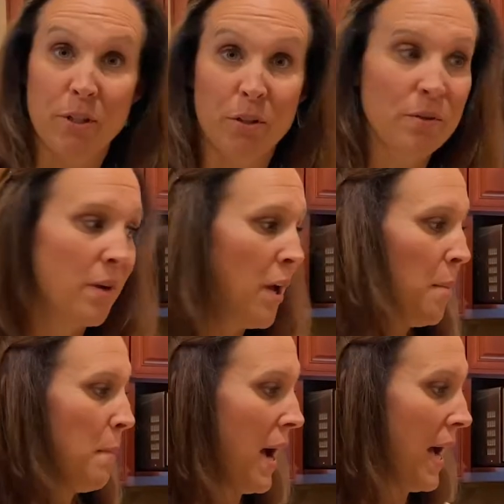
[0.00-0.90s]
2,
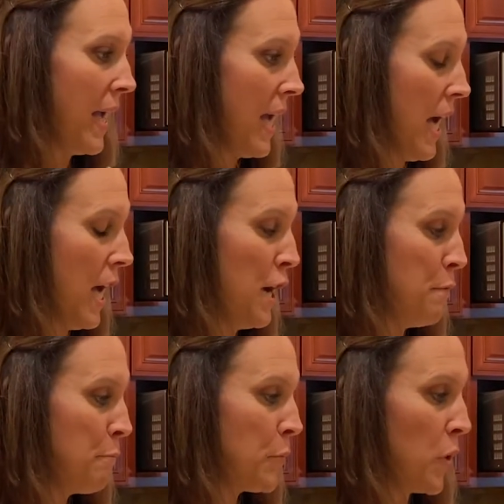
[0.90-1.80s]
my
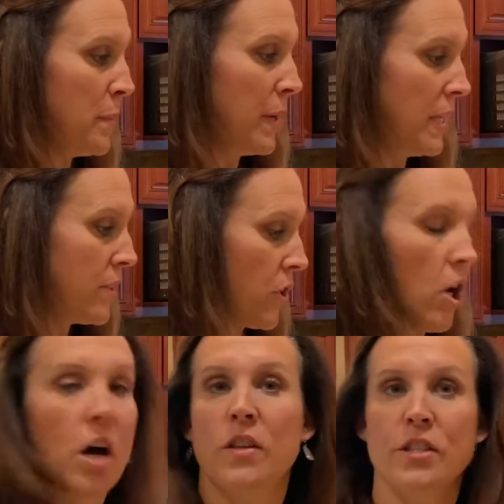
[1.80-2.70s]
green beans
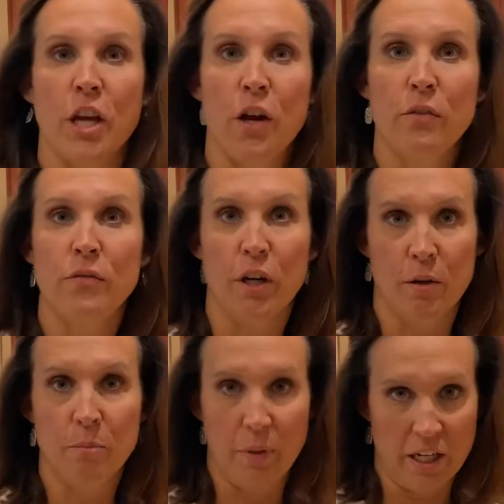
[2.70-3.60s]
are on the stove.
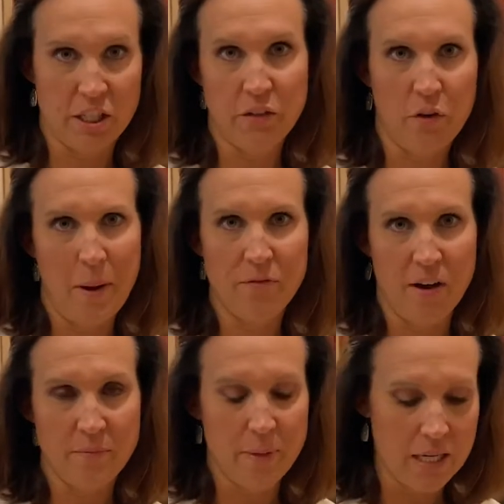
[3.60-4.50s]
They're blanching for about
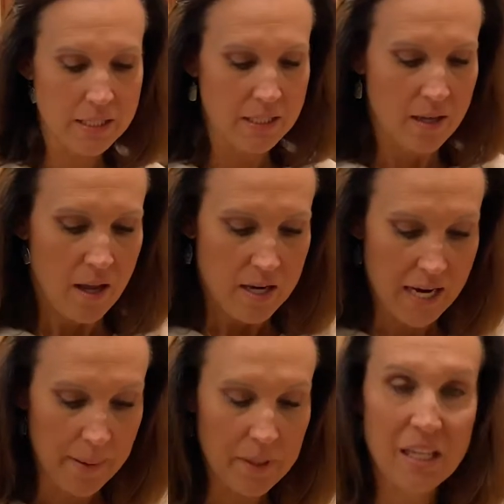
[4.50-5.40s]
5 minutes.
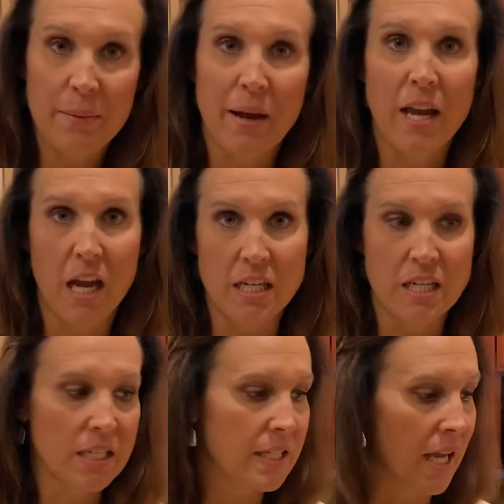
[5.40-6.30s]
Now I'm gonna get my
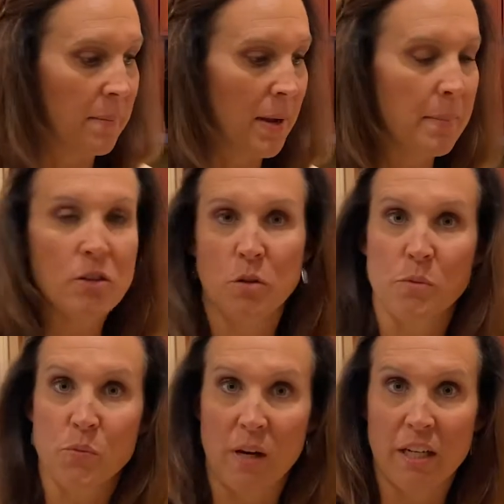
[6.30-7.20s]
onions and my
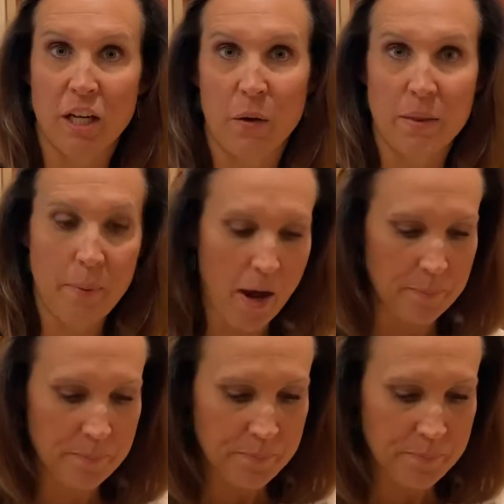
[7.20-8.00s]
mushrooms ready to go in the pot.